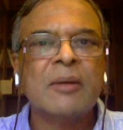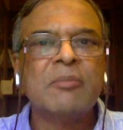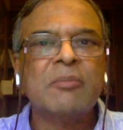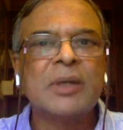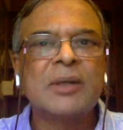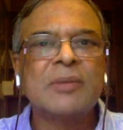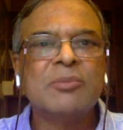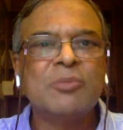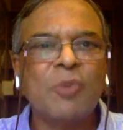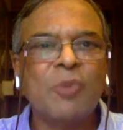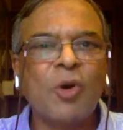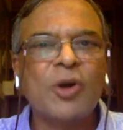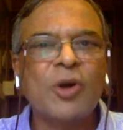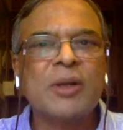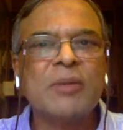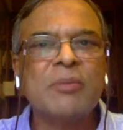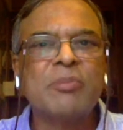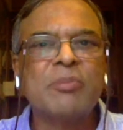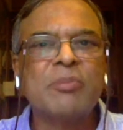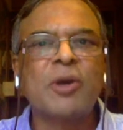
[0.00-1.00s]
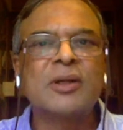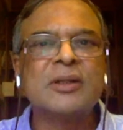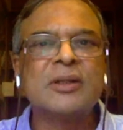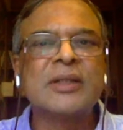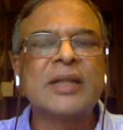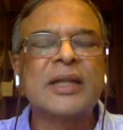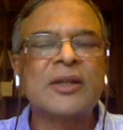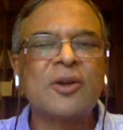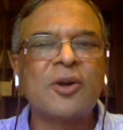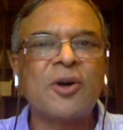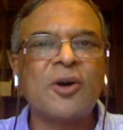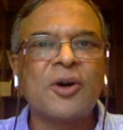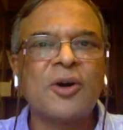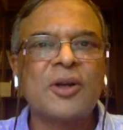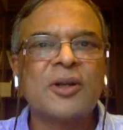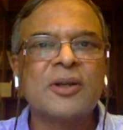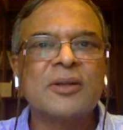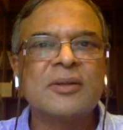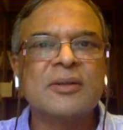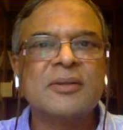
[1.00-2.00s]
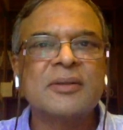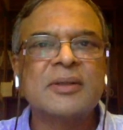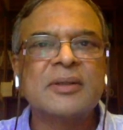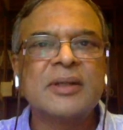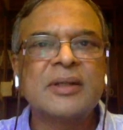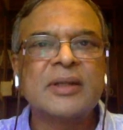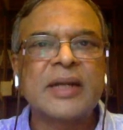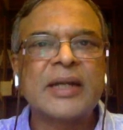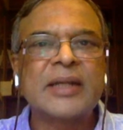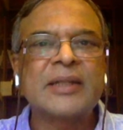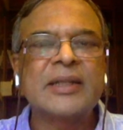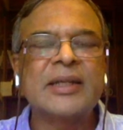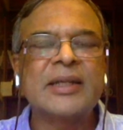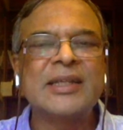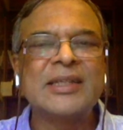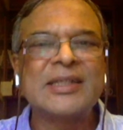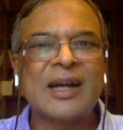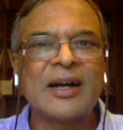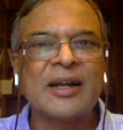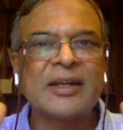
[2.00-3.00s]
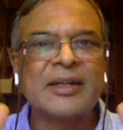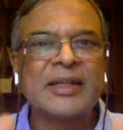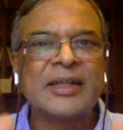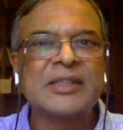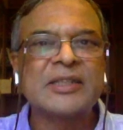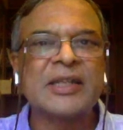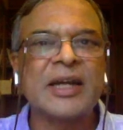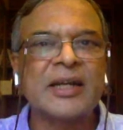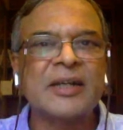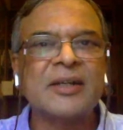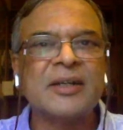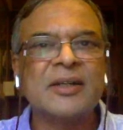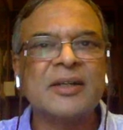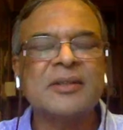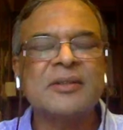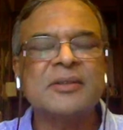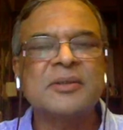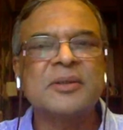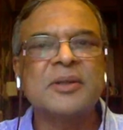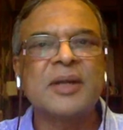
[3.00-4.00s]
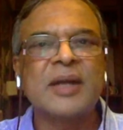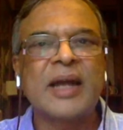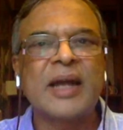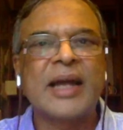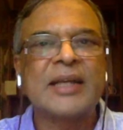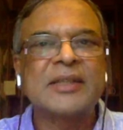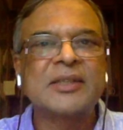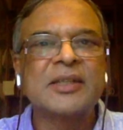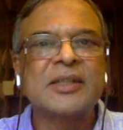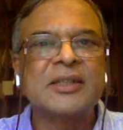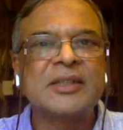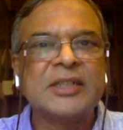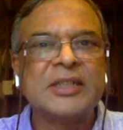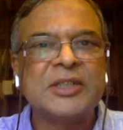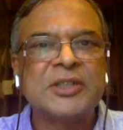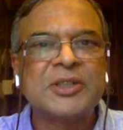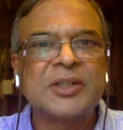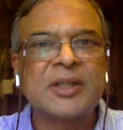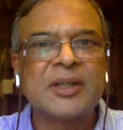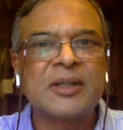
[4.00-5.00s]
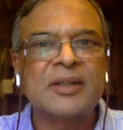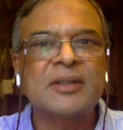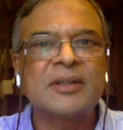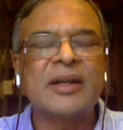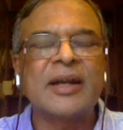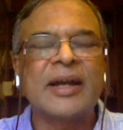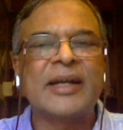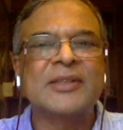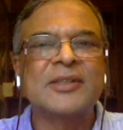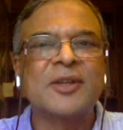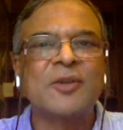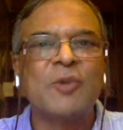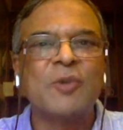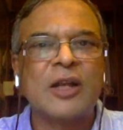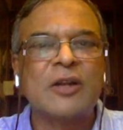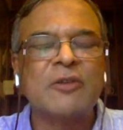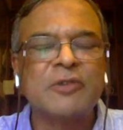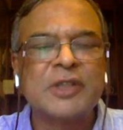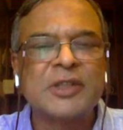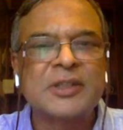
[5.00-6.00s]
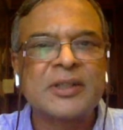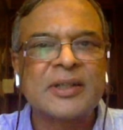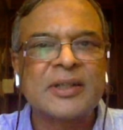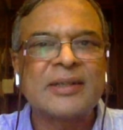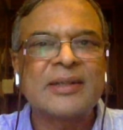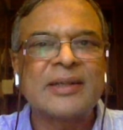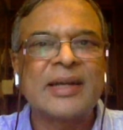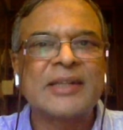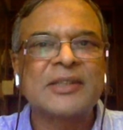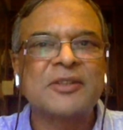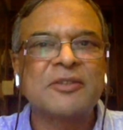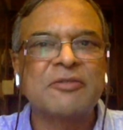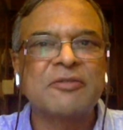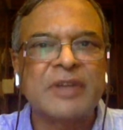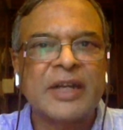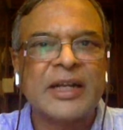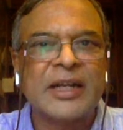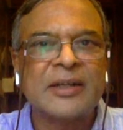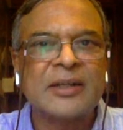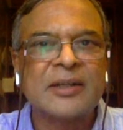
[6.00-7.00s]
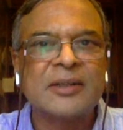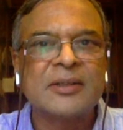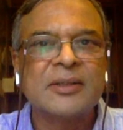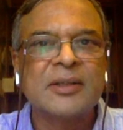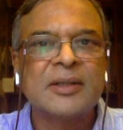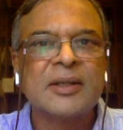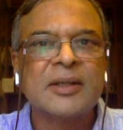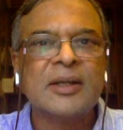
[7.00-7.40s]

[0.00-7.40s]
But more important than all, right, is our desire as a teacher, as a well-wisher, as a friend,